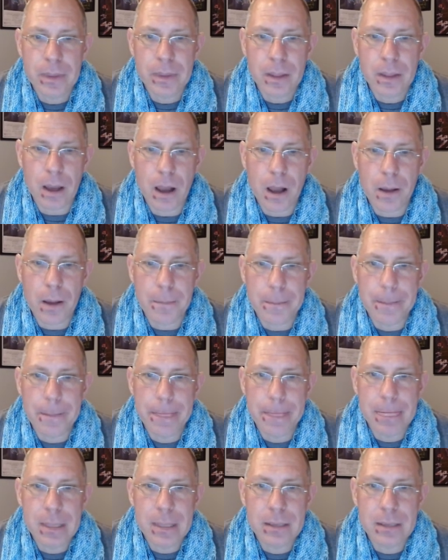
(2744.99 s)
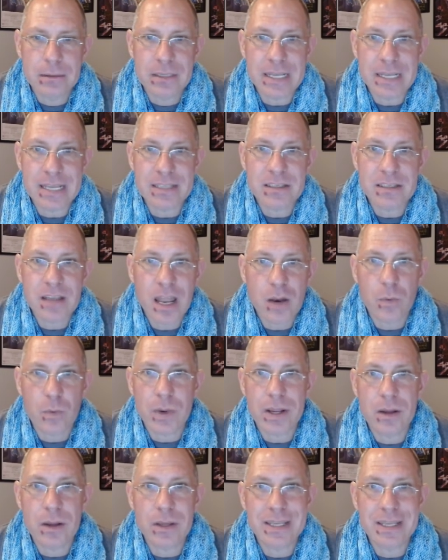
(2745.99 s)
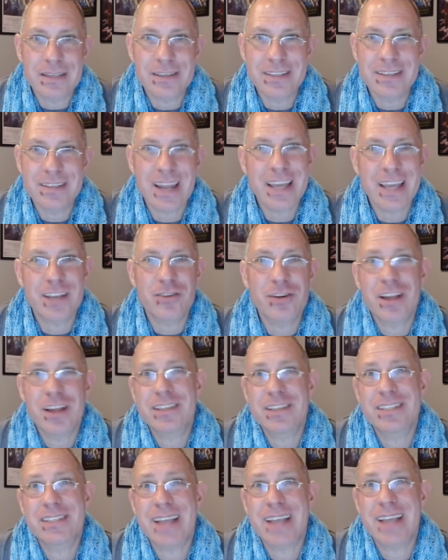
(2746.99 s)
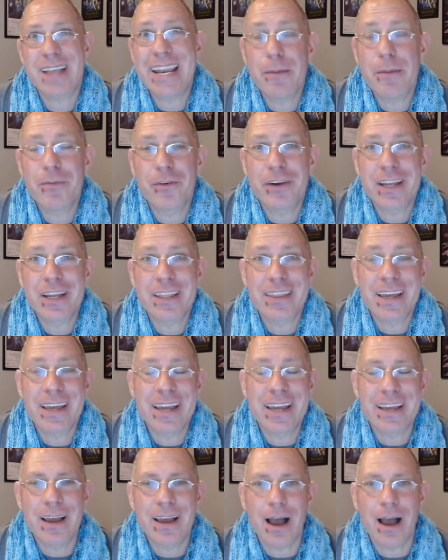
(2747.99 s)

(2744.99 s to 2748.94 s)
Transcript: Um, It's not a, it's not, you're not signing up for anything,